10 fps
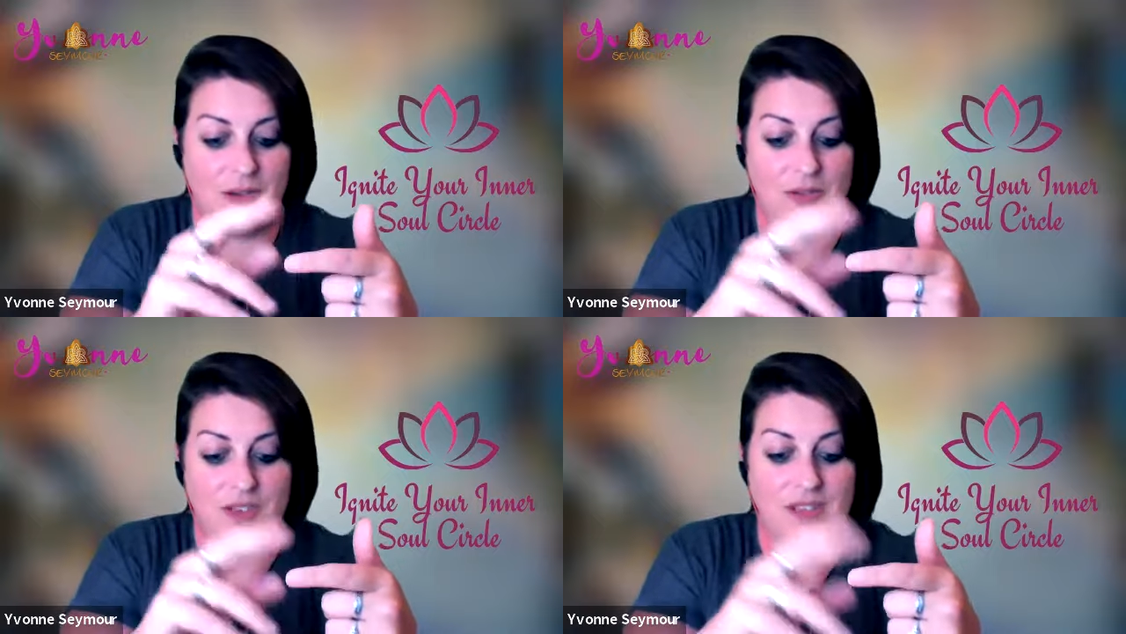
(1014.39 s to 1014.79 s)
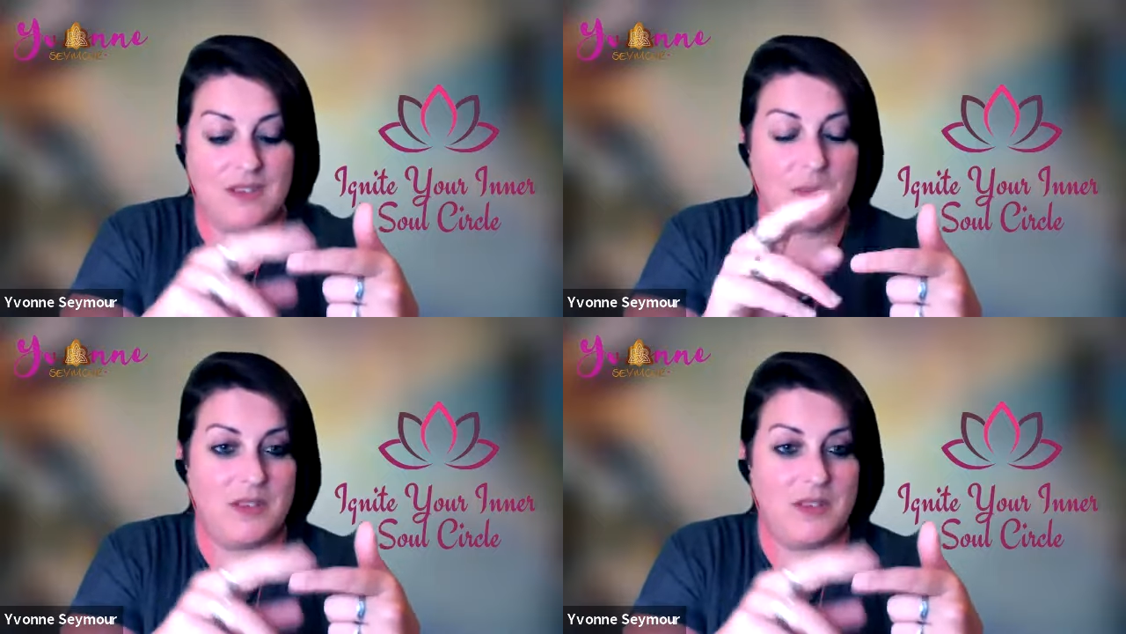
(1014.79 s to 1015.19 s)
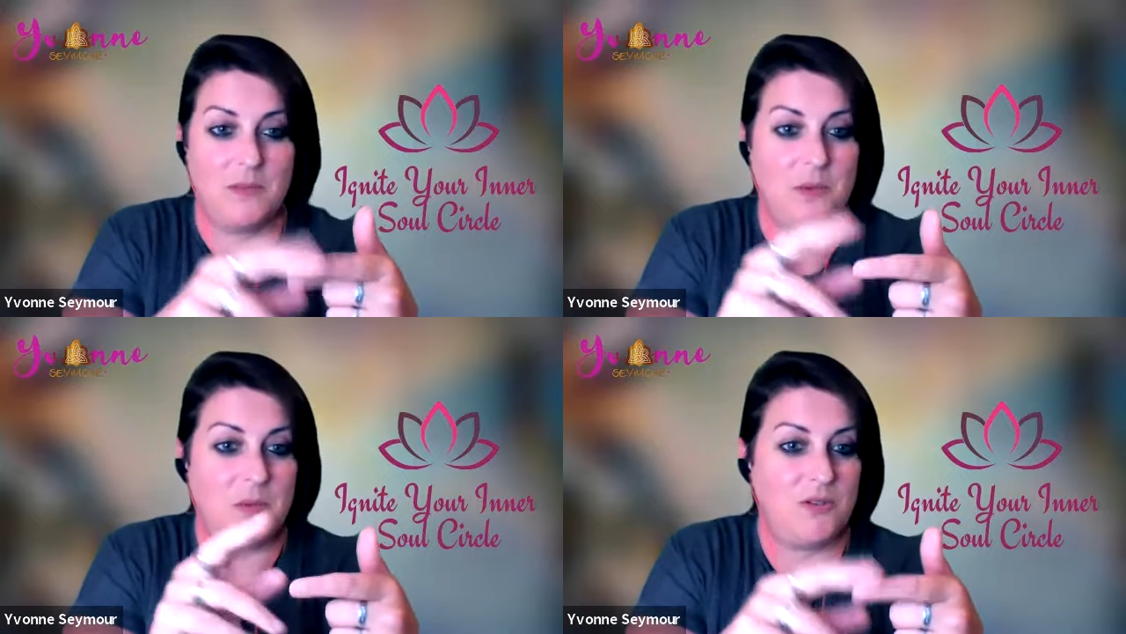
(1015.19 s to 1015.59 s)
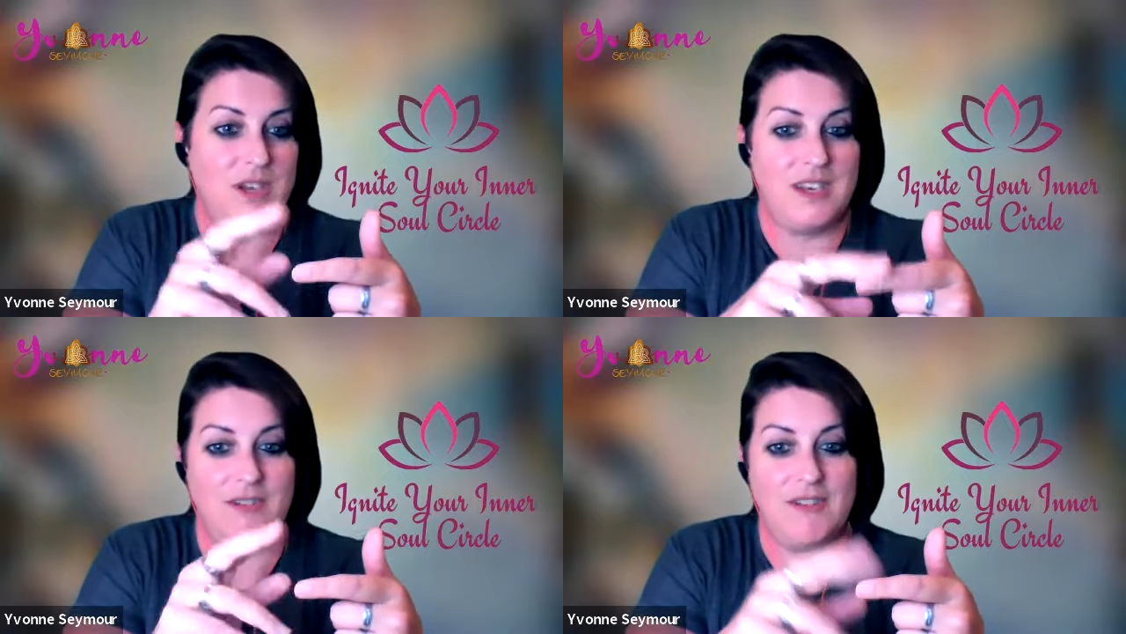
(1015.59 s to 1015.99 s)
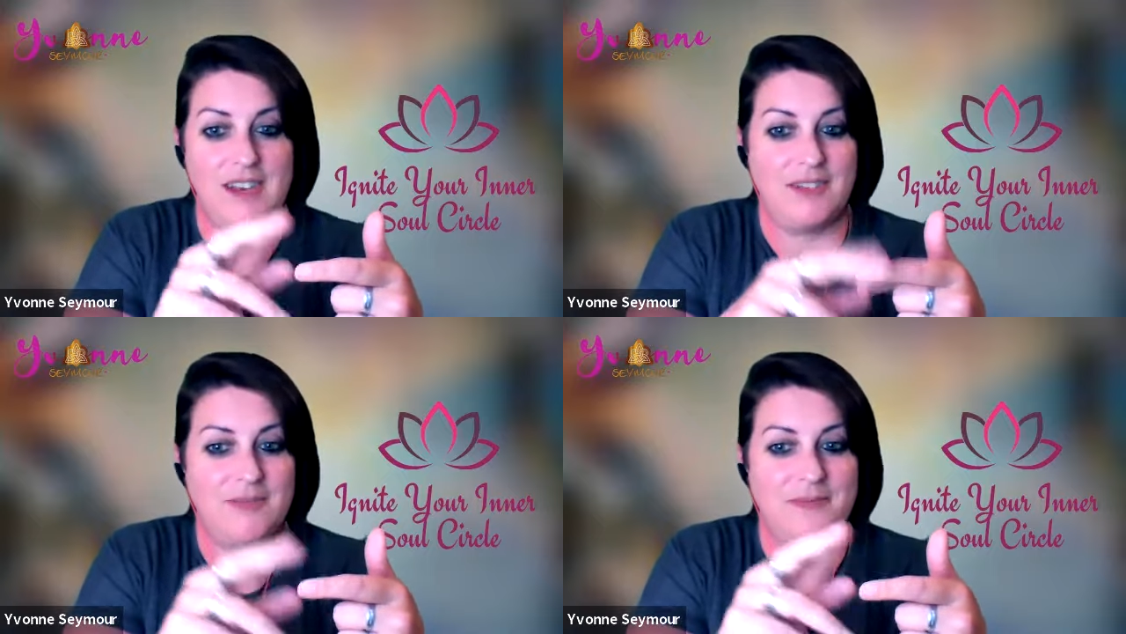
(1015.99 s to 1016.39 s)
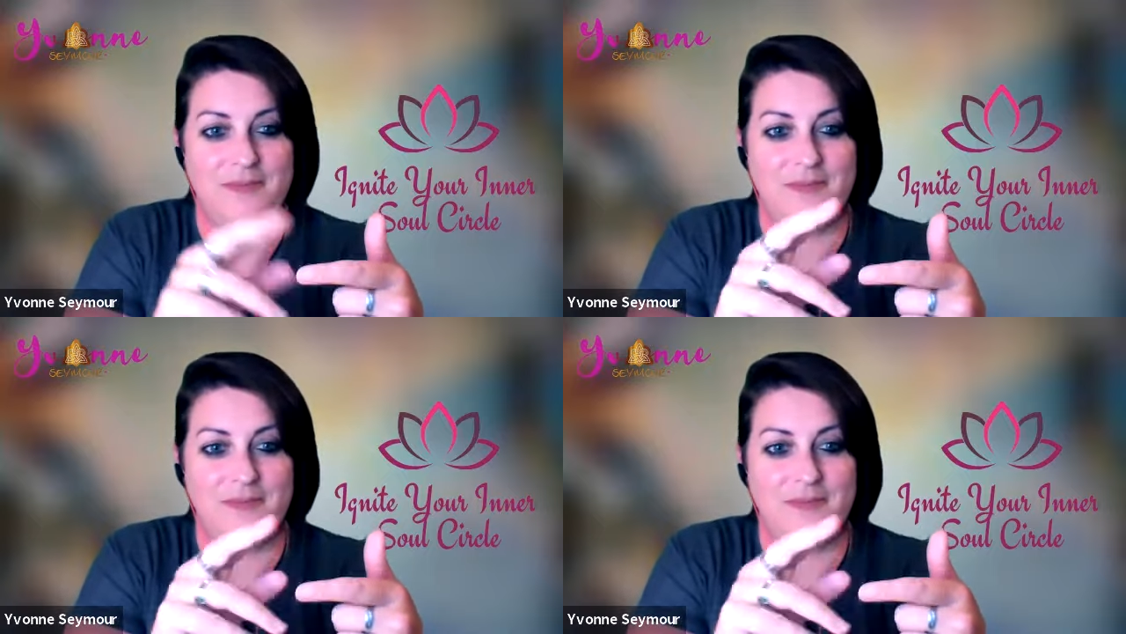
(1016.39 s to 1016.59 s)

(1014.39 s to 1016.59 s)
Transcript: All we've got is the present moment, right here, right now.